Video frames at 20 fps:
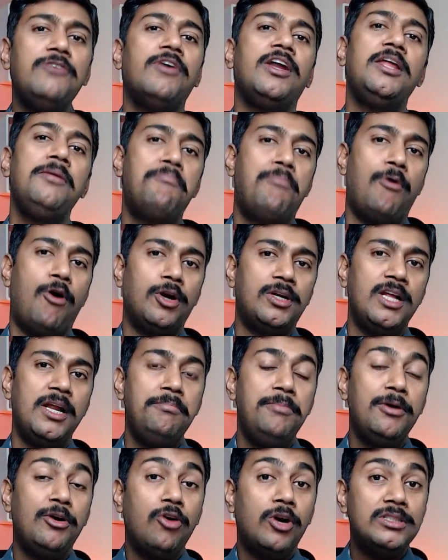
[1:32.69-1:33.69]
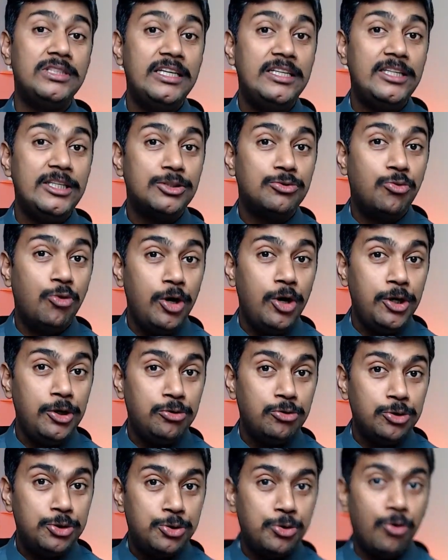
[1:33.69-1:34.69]
very important because it is going
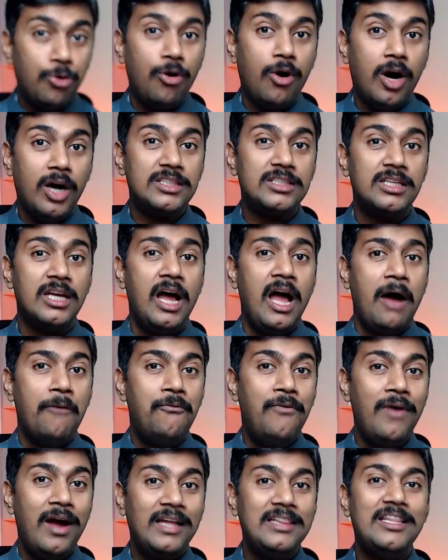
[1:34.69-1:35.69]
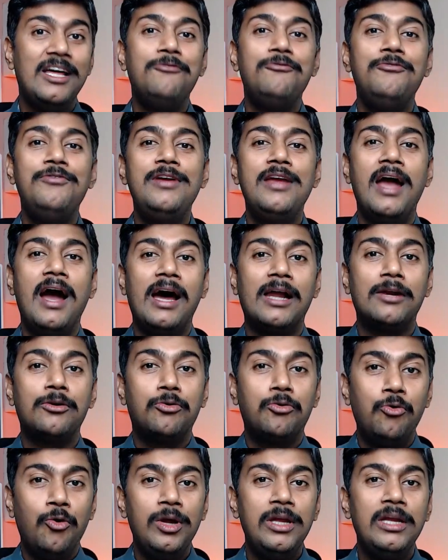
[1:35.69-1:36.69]
to show us whether we are
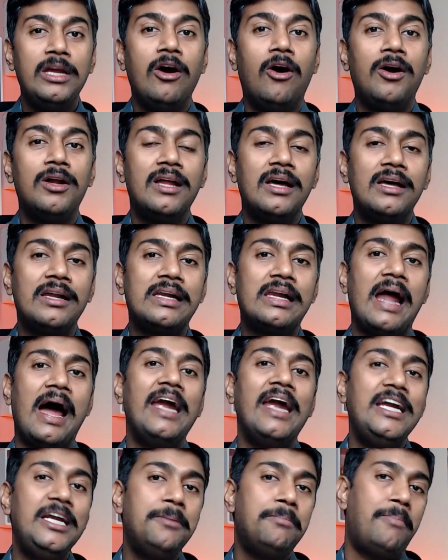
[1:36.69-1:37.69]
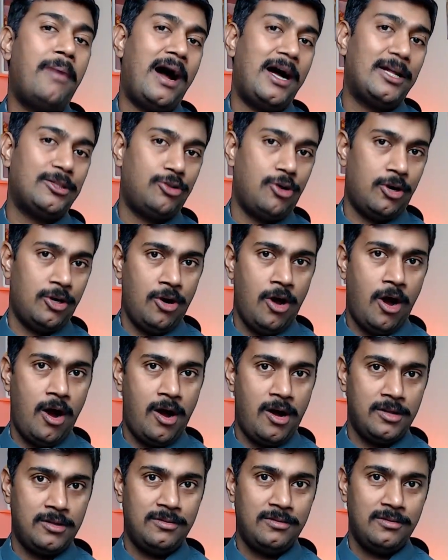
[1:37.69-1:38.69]
going on a right path or
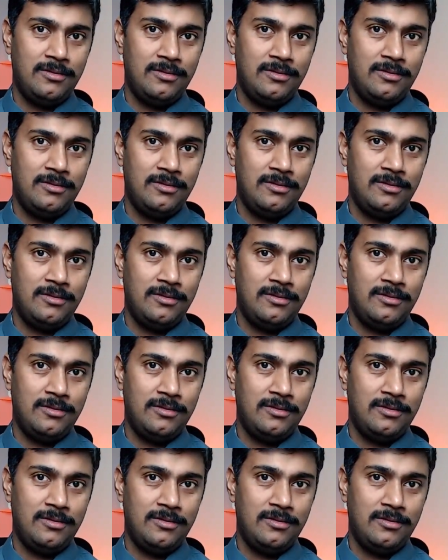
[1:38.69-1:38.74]
not.